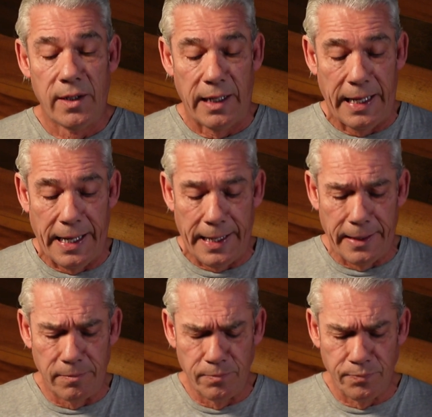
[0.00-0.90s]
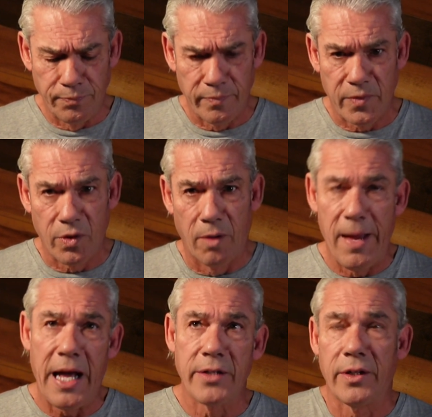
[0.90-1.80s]
So
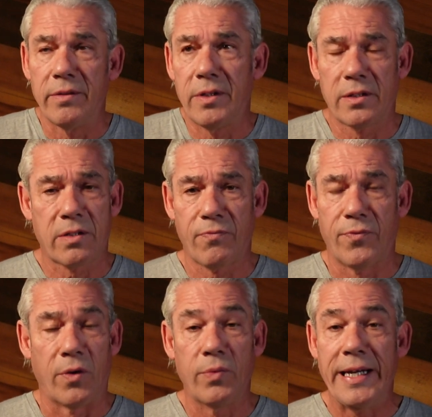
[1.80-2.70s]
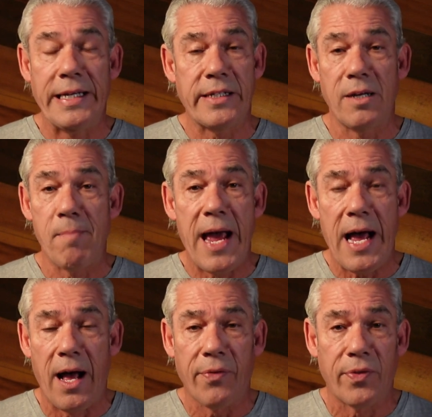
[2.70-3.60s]
imagine, just for easy
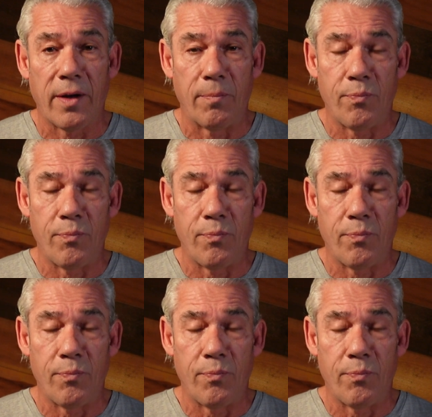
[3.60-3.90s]
math, a